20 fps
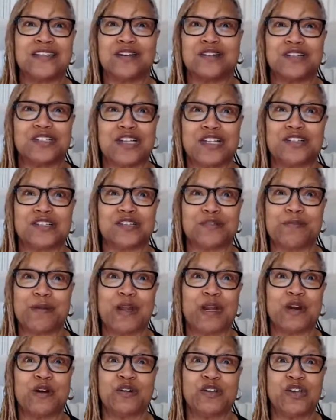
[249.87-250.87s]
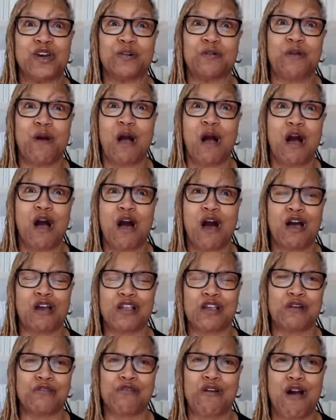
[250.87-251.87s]
telling somebody, oh, you're wrong,
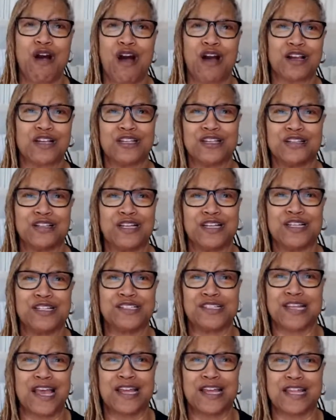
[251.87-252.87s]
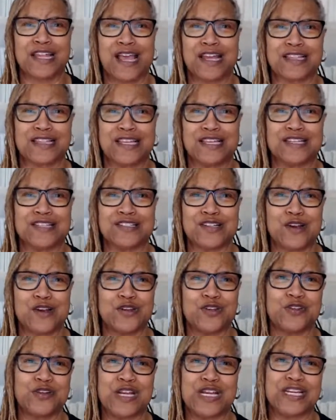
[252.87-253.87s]
you need to say it like this,
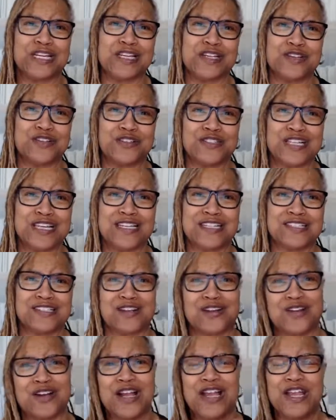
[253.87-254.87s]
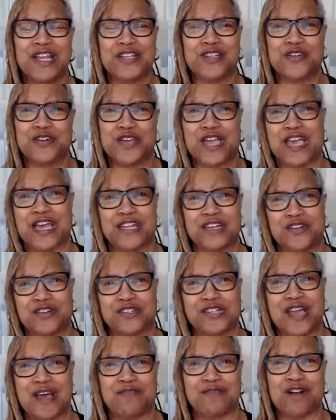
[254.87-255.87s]
or you need to use this, or you can't
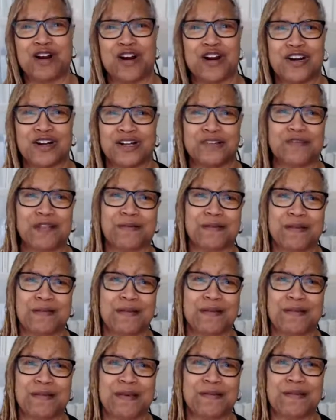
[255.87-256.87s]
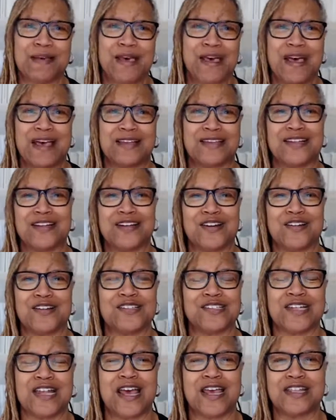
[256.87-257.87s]
use that word, or blah, blah, blah, blah, blah.
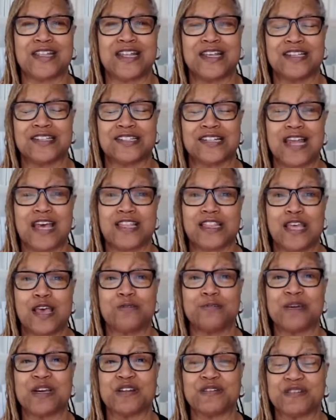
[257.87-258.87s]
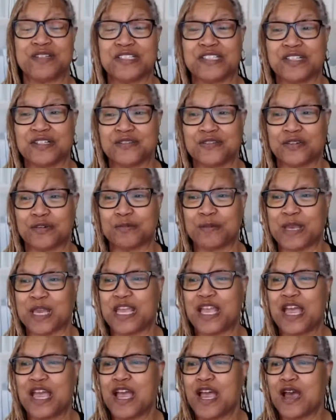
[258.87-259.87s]
It's not that big of a deal for
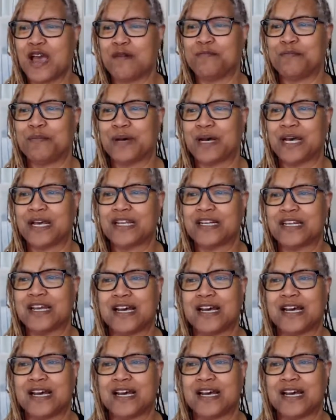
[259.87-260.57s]
me. But